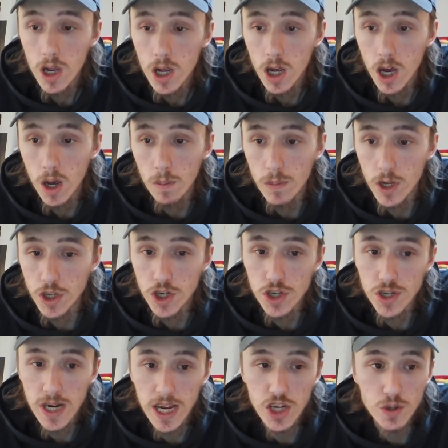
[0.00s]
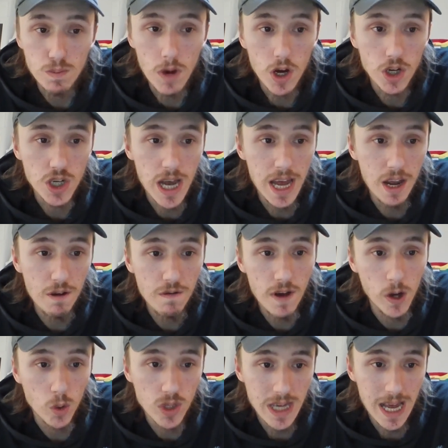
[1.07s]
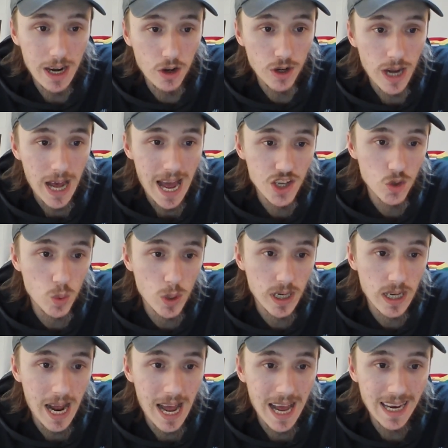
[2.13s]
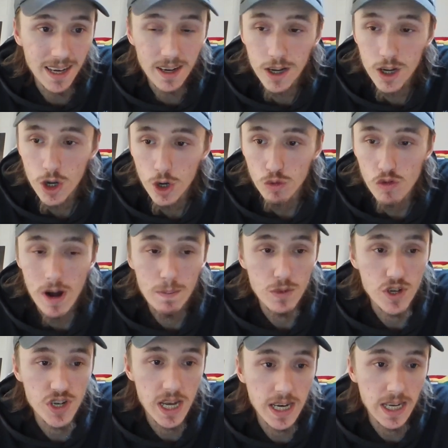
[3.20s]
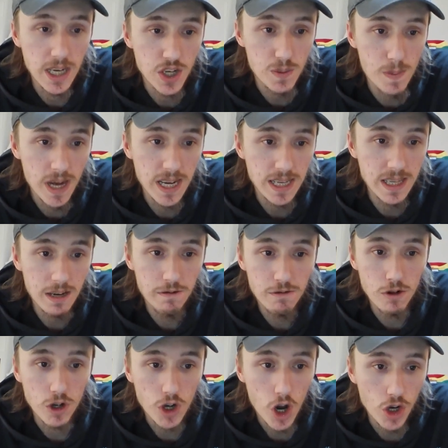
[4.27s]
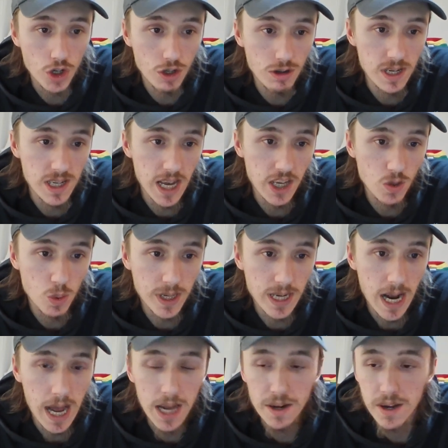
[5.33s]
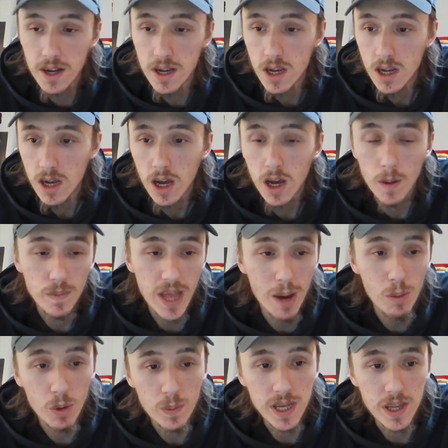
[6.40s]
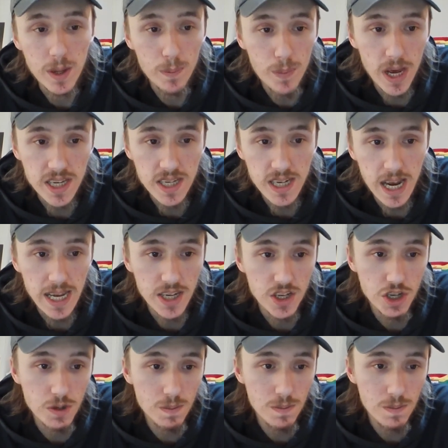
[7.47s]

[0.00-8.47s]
and just get as much NFL talent as we can, representing as many different countries as we can. That would be the best case,